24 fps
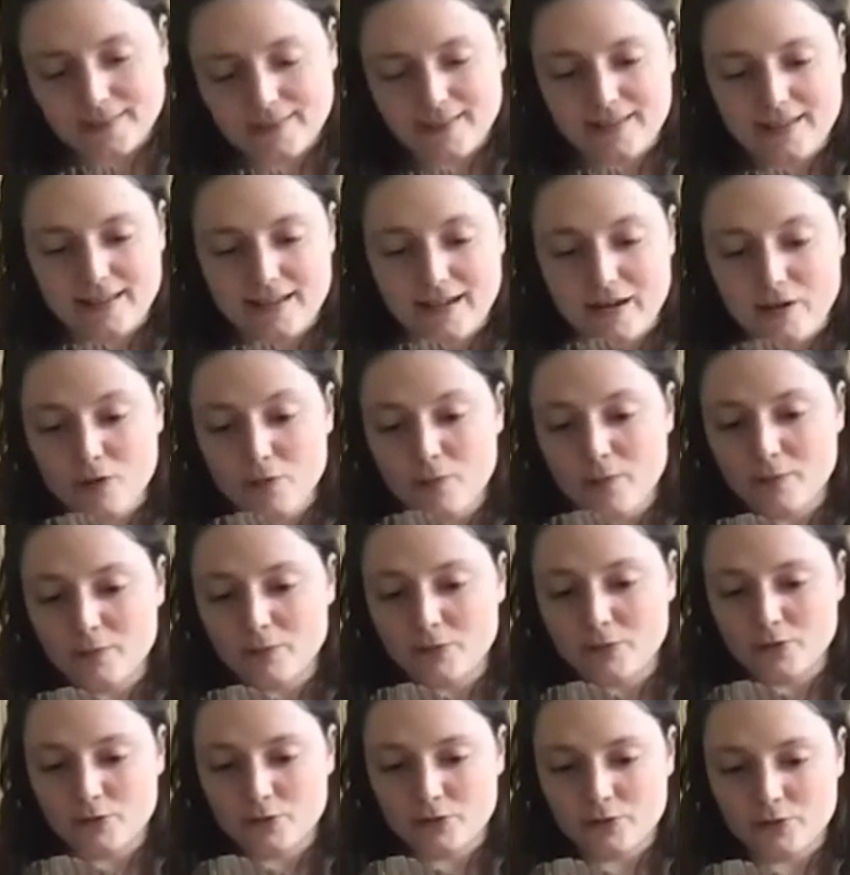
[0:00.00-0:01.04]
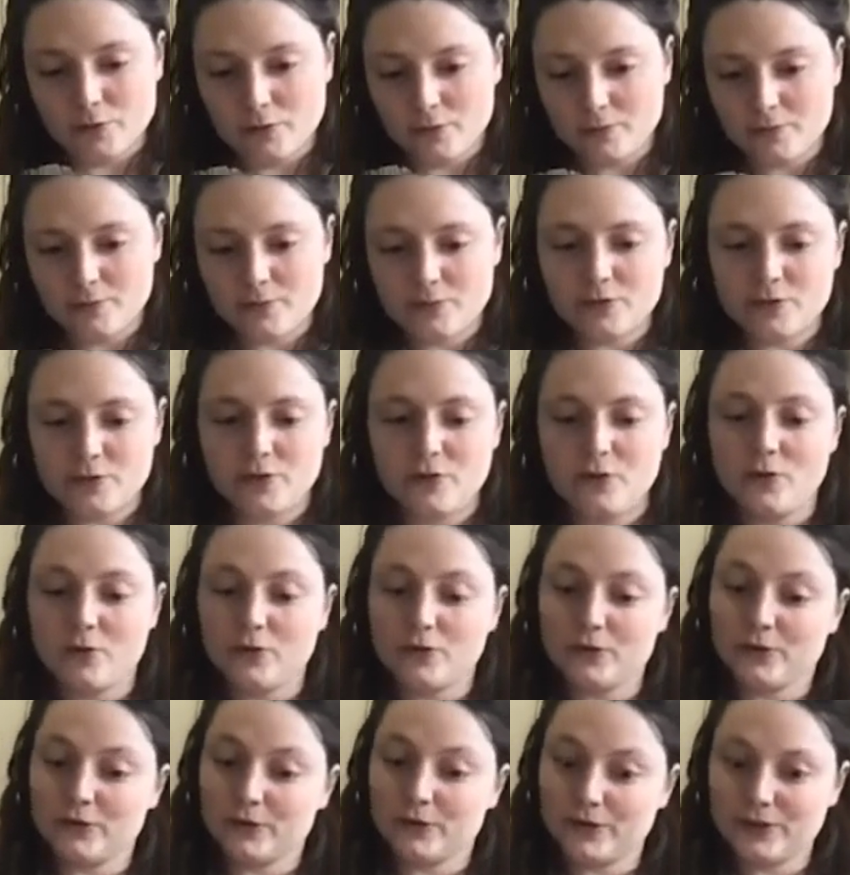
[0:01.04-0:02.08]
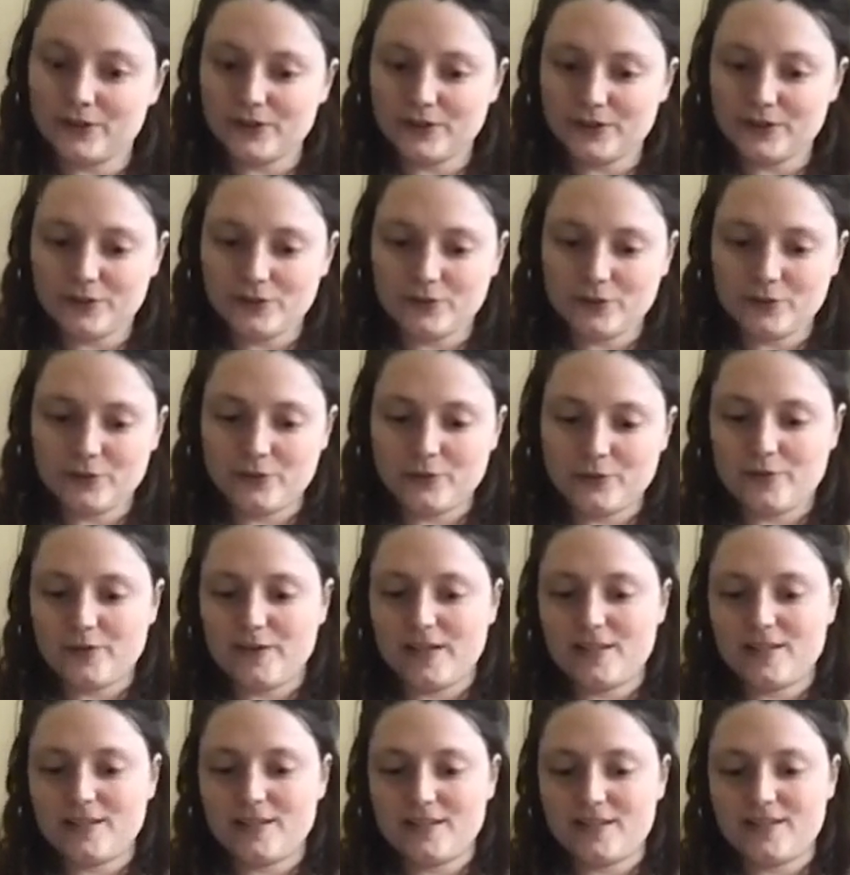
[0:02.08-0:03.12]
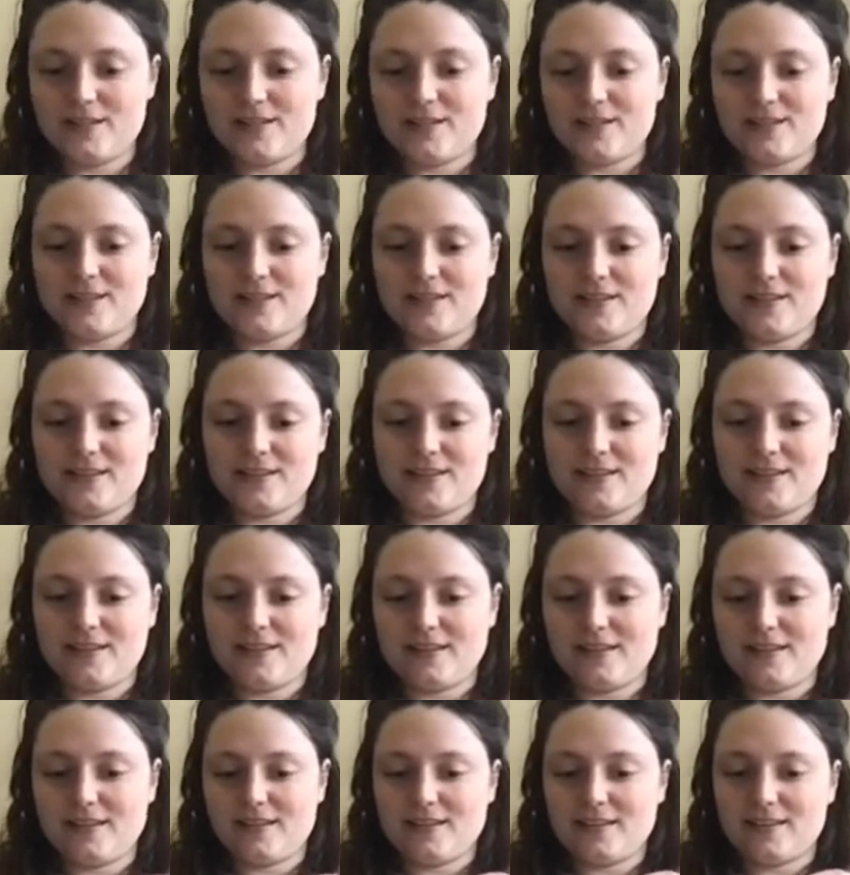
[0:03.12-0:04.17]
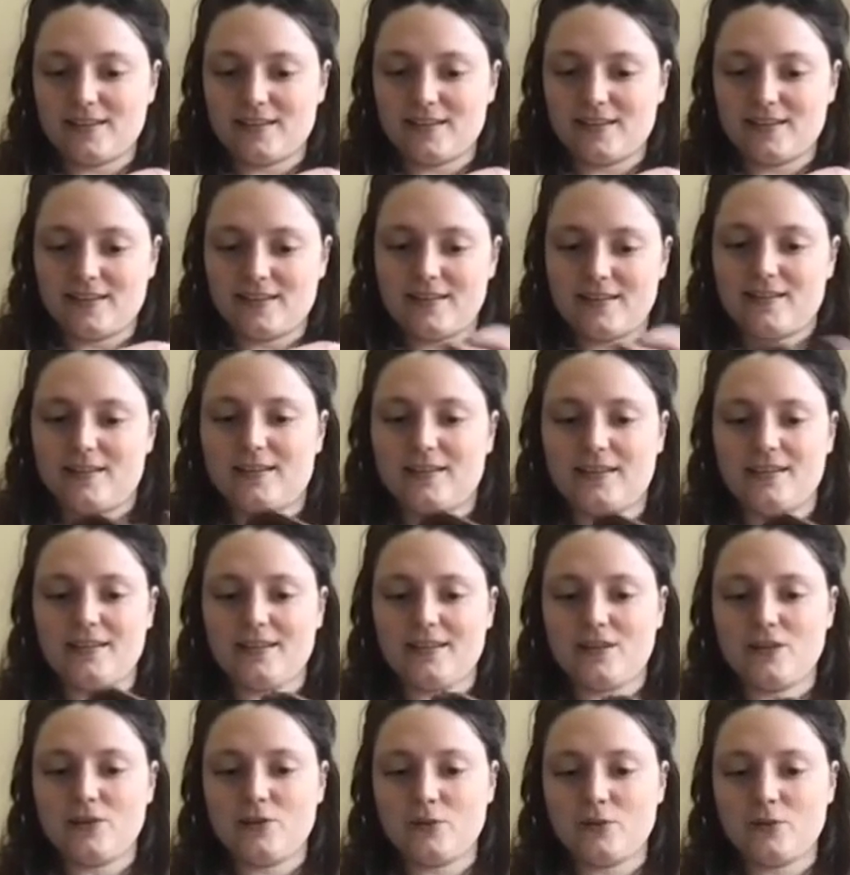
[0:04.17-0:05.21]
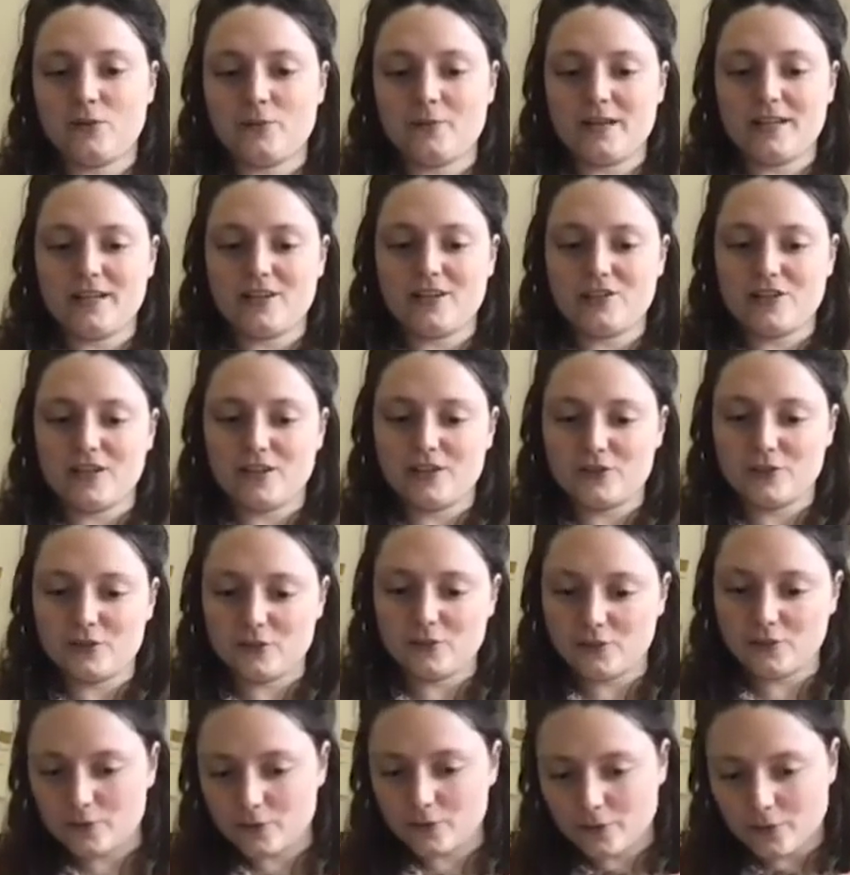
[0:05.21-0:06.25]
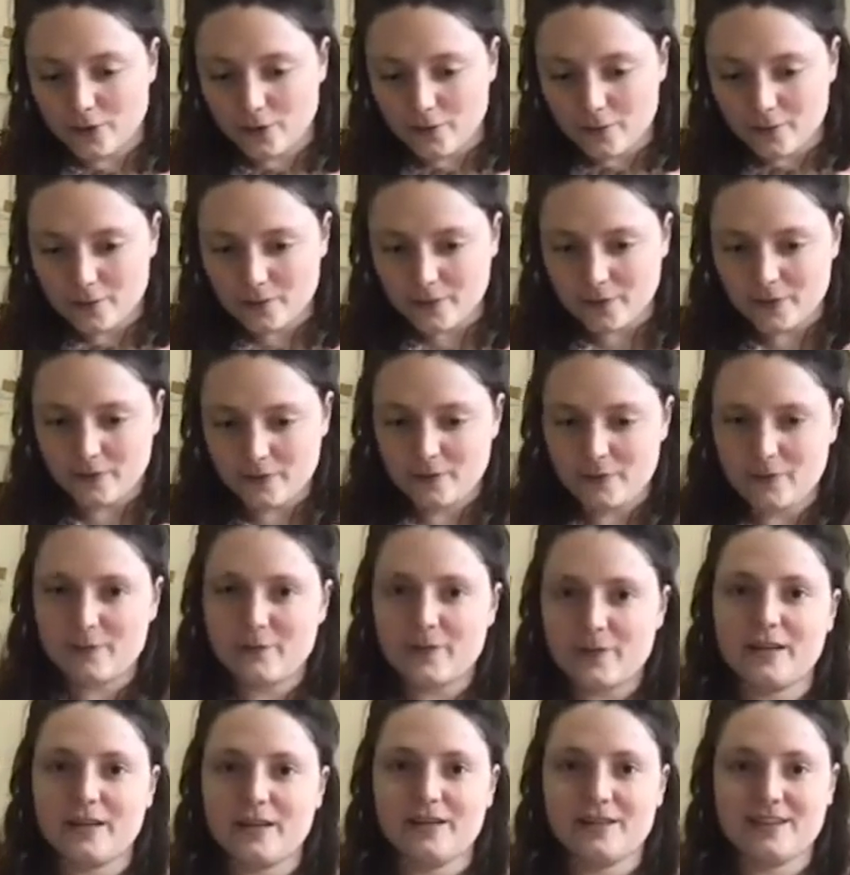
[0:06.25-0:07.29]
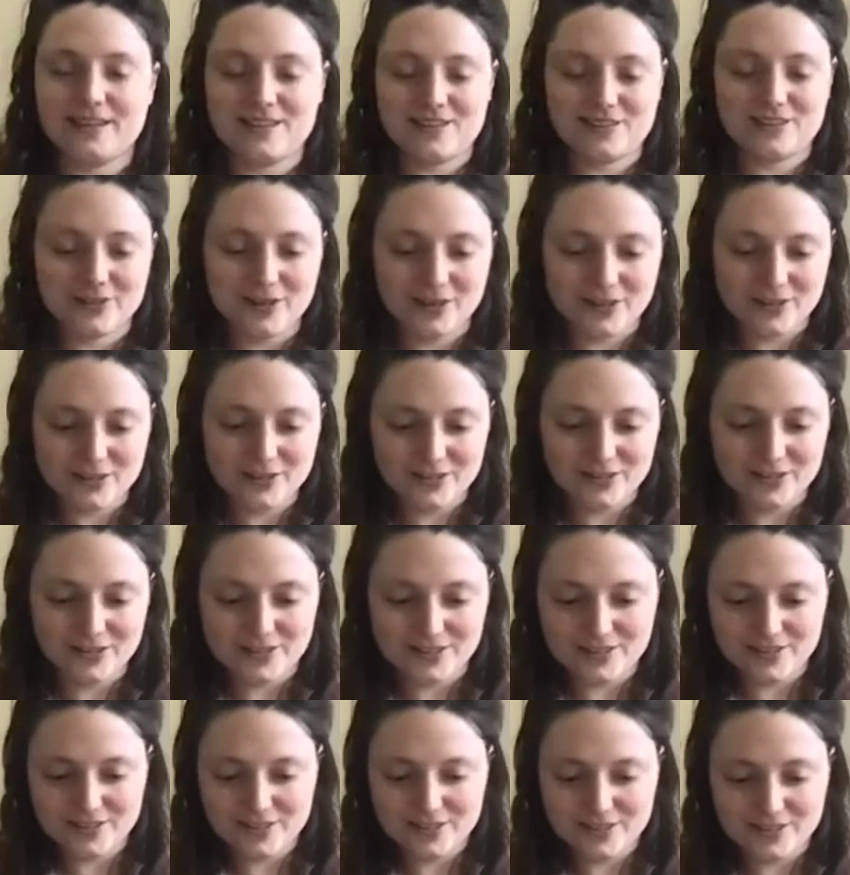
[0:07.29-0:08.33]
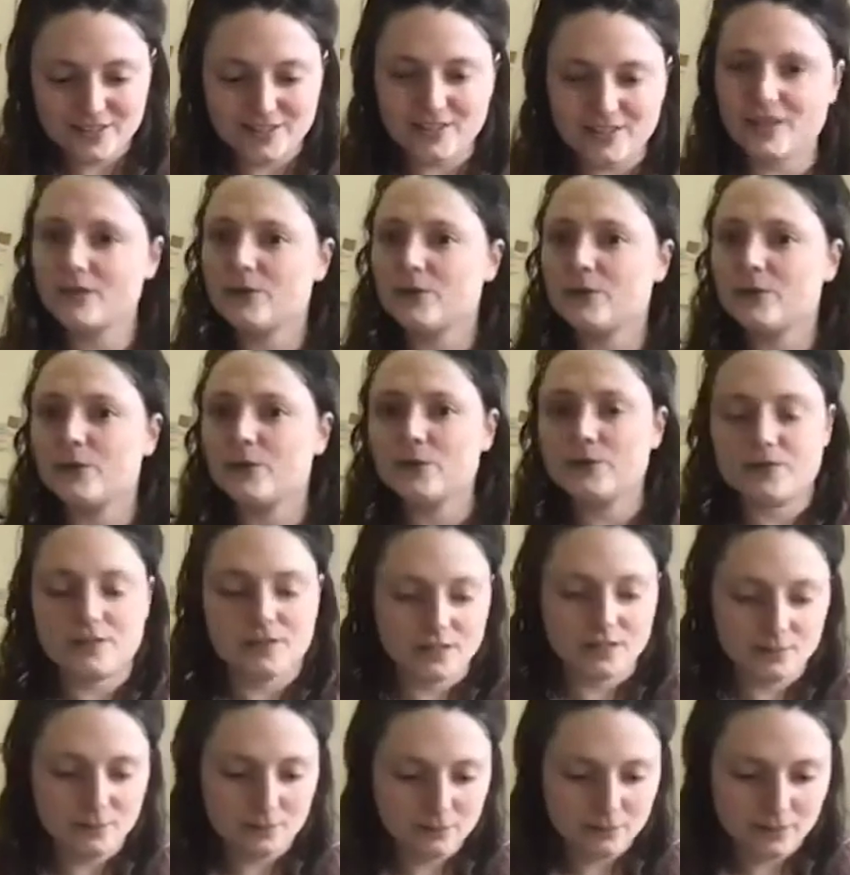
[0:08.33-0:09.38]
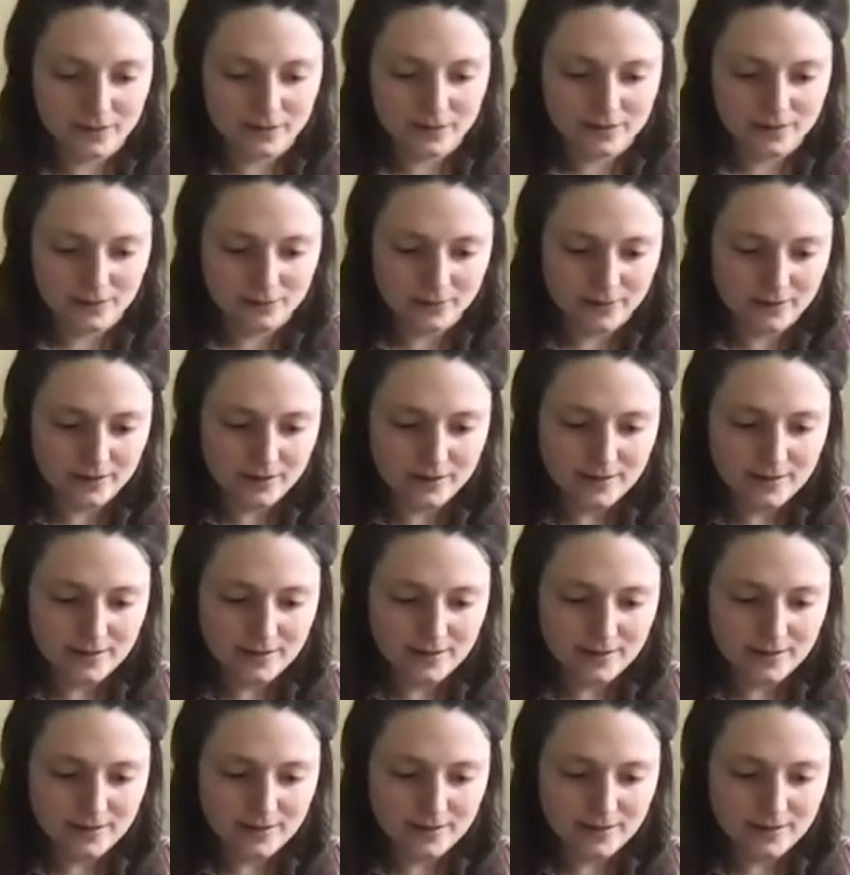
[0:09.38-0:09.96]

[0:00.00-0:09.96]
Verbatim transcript: yeah, I hope I'm not too slow nor too fast. Uh, and that you're all managing to follow up with my instructions and that you all see well as well.